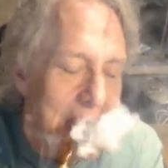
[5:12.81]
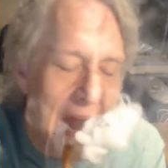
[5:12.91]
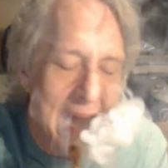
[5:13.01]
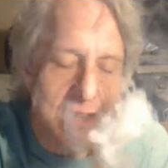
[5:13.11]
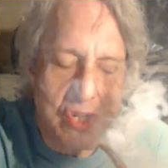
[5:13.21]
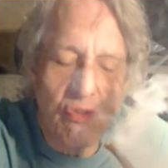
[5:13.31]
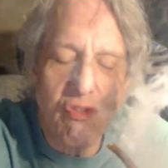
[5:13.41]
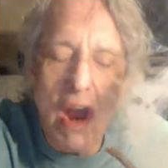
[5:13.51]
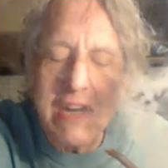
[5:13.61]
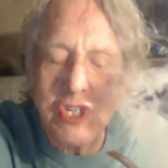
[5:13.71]
Yeah, just
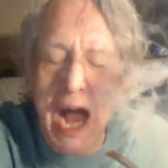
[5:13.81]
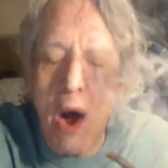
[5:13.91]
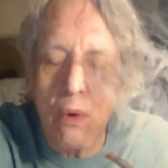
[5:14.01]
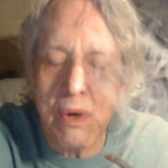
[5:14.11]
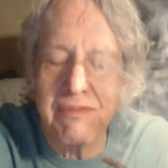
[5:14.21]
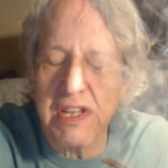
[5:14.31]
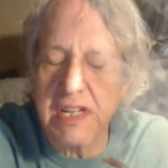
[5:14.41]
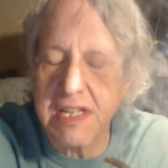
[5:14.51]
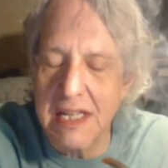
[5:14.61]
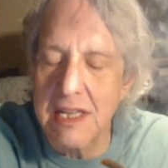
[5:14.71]
fresh out of
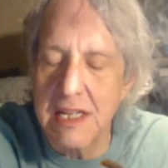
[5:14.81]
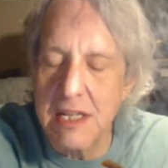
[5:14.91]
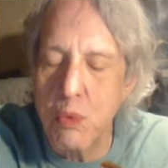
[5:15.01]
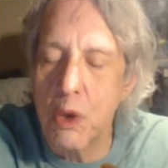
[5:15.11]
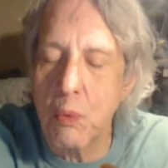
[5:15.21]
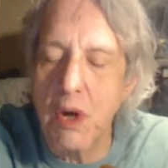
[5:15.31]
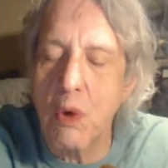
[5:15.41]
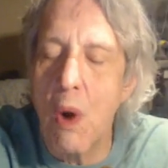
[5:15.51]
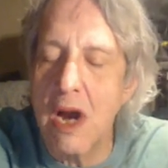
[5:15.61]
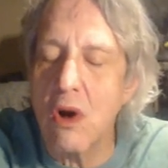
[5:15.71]
the tin. This will
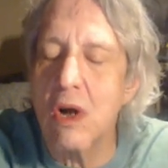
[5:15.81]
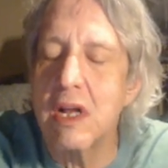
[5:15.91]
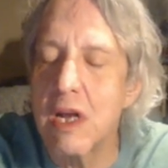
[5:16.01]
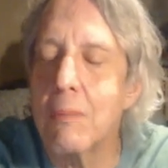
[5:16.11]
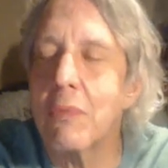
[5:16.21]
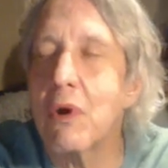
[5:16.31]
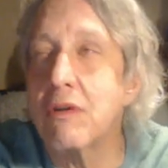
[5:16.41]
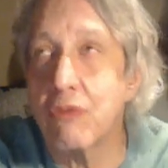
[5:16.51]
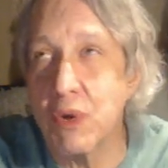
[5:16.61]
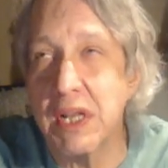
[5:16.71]
require a
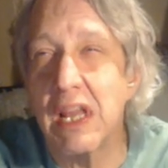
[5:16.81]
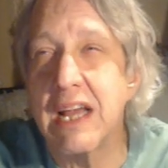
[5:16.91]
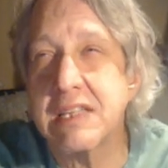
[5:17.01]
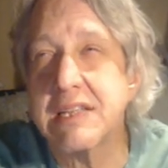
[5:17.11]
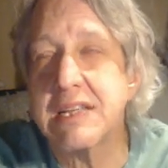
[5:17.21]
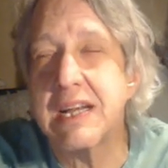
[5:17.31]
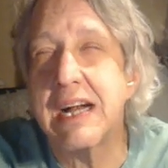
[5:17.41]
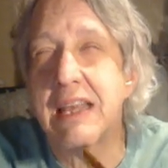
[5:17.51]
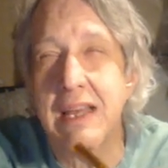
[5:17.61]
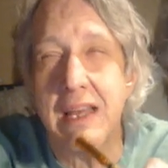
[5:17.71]
number of relights,
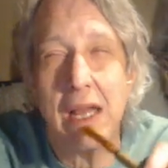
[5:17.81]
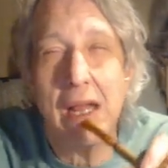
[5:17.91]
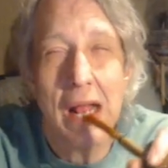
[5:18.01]
I think.